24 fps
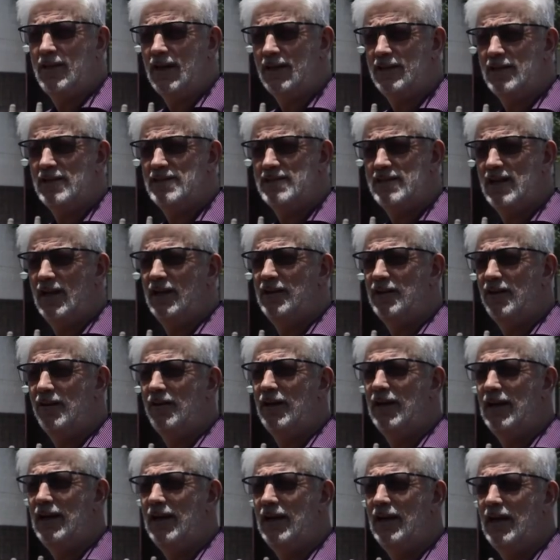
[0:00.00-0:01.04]
that the center
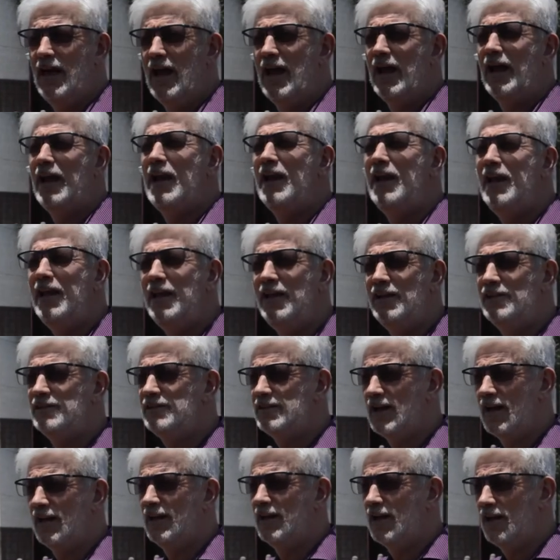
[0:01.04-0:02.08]
really
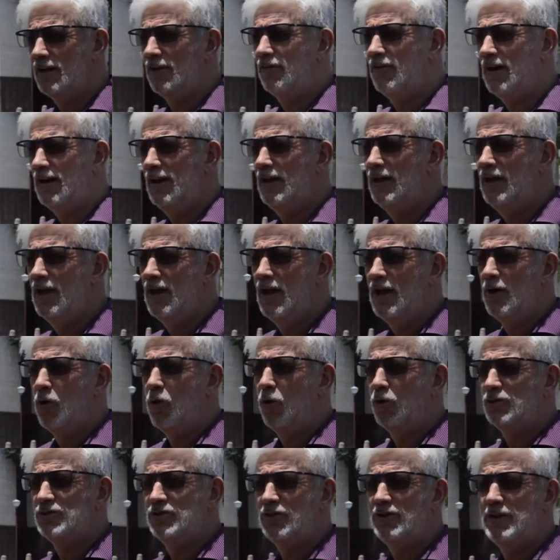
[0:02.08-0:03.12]
clings and really
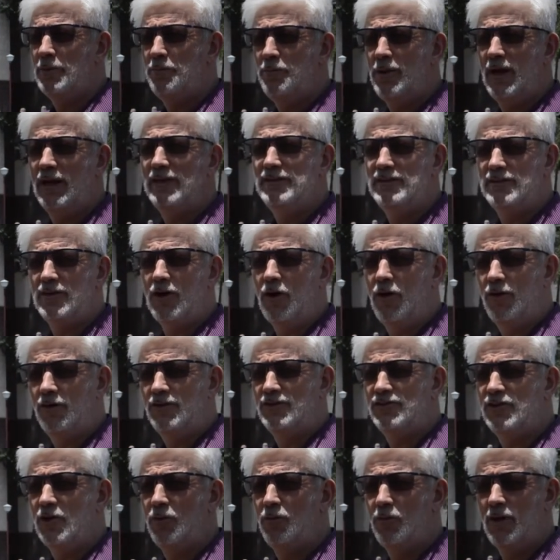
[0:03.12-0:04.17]
also depends on
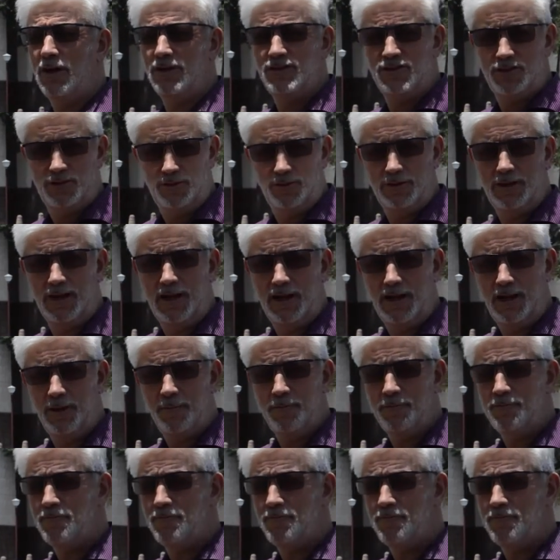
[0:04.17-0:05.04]
so much today.